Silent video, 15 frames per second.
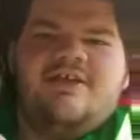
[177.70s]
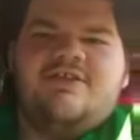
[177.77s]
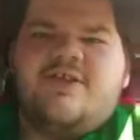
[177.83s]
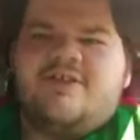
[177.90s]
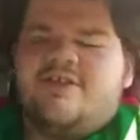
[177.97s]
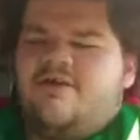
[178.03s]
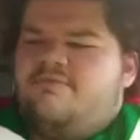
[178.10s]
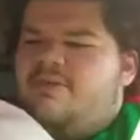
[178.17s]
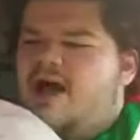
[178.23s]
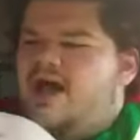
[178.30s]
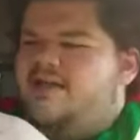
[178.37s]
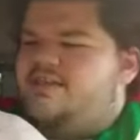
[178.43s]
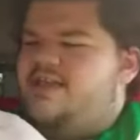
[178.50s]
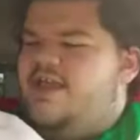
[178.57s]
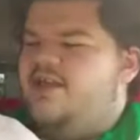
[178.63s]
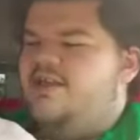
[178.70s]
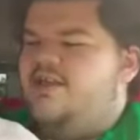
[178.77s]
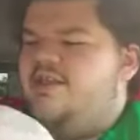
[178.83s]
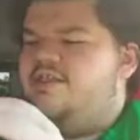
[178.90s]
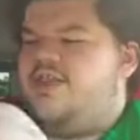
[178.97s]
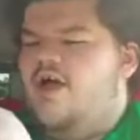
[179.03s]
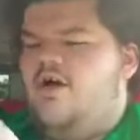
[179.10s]
chance to unbox it.
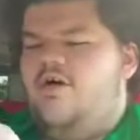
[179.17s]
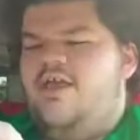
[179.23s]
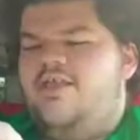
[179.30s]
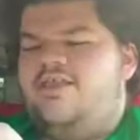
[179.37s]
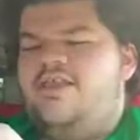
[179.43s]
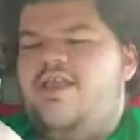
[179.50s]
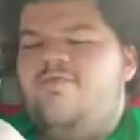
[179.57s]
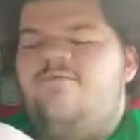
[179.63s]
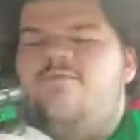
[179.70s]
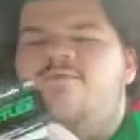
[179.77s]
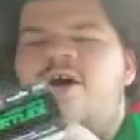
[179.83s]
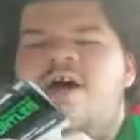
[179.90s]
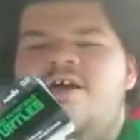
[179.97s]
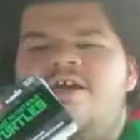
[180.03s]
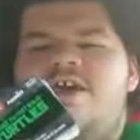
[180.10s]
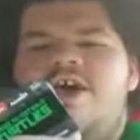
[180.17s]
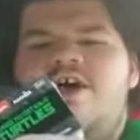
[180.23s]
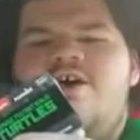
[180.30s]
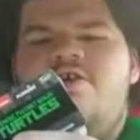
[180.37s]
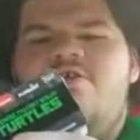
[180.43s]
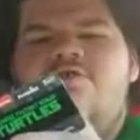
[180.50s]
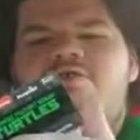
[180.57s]
So it's the
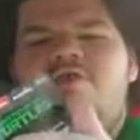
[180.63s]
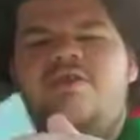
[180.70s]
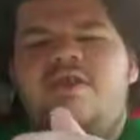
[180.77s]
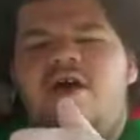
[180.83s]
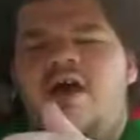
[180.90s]
Funko's